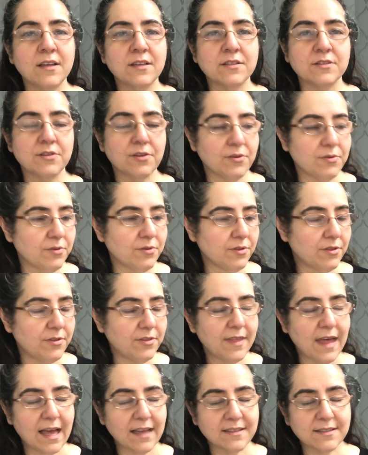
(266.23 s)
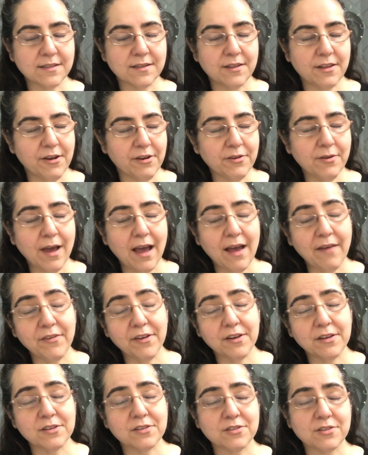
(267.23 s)
So there you have
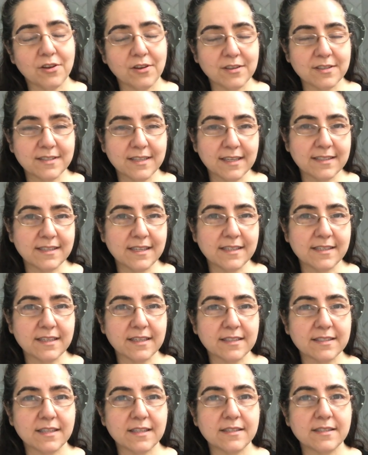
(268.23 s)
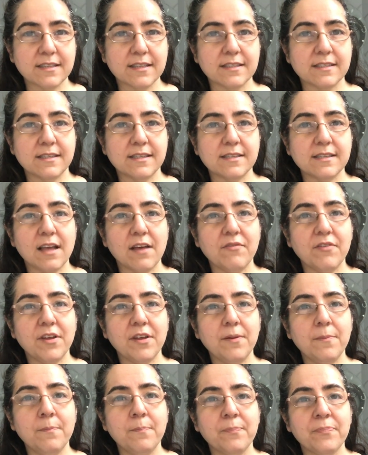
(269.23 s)
it, song 66 and
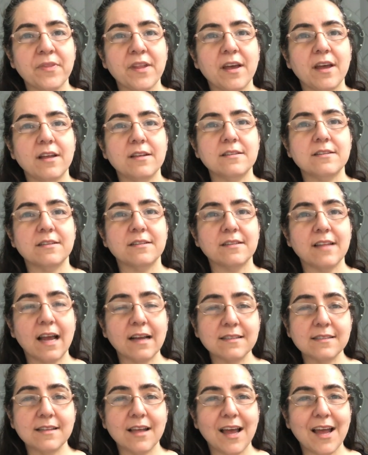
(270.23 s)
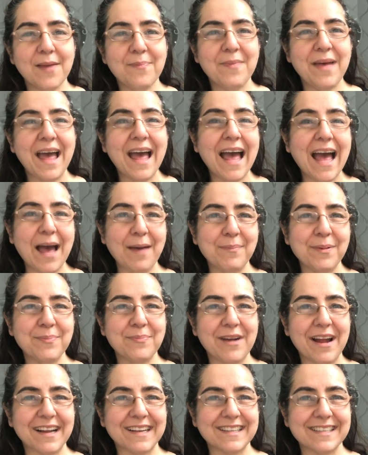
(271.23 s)
67. Until next time, happy
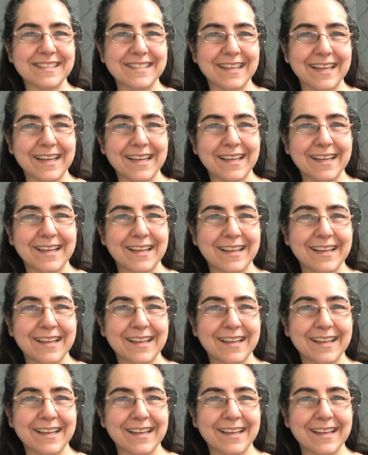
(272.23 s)
practicing.